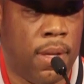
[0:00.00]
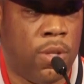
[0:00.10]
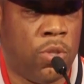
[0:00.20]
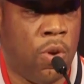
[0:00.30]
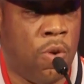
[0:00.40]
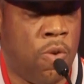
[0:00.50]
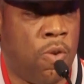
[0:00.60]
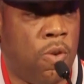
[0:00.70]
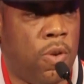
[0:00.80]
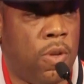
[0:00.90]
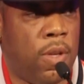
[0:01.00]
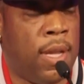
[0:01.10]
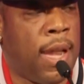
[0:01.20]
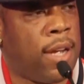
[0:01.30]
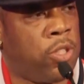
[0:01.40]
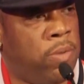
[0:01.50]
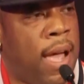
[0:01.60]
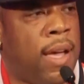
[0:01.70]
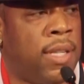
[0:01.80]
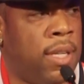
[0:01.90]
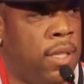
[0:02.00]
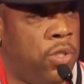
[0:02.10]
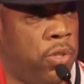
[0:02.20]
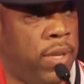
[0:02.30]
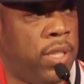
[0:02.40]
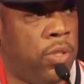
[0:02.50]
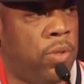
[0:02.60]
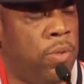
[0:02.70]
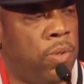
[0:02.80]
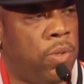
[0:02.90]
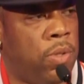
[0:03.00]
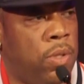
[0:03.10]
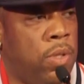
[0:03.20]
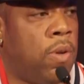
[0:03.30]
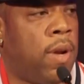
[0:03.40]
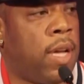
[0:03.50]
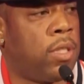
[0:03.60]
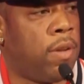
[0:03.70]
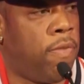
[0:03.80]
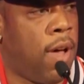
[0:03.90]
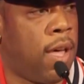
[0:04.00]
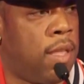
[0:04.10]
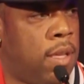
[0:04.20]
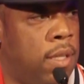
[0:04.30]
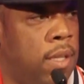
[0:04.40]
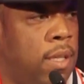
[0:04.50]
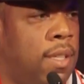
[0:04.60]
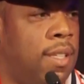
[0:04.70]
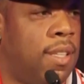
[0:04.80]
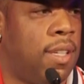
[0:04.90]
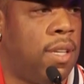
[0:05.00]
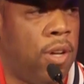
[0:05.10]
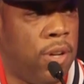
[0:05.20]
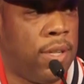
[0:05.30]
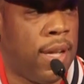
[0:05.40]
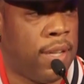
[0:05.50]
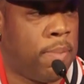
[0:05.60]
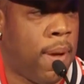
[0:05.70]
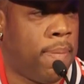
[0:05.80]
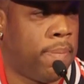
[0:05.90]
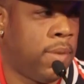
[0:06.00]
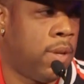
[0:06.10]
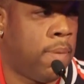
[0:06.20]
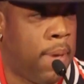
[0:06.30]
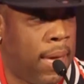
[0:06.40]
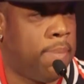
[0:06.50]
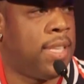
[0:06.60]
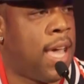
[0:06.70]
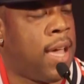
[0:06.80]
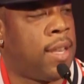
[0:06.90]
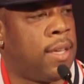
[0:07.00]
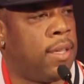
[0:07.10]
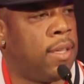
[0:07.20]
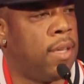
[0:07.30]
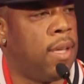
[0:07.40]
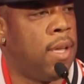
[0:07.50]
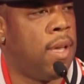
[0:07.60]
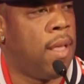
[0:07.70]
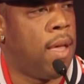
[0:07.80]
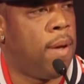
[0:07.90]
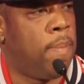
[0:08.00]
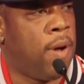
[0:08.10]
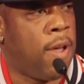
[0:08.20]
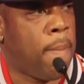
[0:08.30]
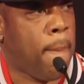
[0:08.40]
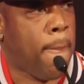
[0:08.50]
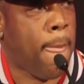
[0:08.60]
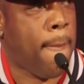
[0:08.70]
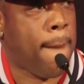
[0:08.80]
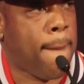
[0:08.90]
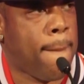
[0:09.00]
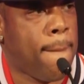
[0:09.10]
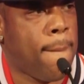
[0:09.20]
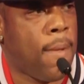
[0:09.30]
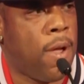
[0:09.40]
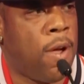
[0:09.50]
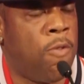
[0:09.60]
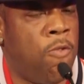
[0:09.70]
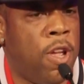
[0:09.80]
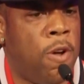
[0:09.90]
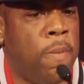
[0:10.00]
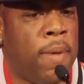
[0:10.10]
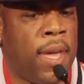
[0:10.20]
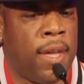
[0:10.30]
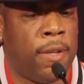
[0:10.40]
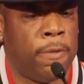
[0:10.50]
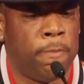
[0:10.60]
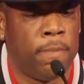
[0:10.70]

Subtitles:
So in actuality, in the streets, you know, that's your father. In the hood, that's my, you know, baby daddy. But a real man,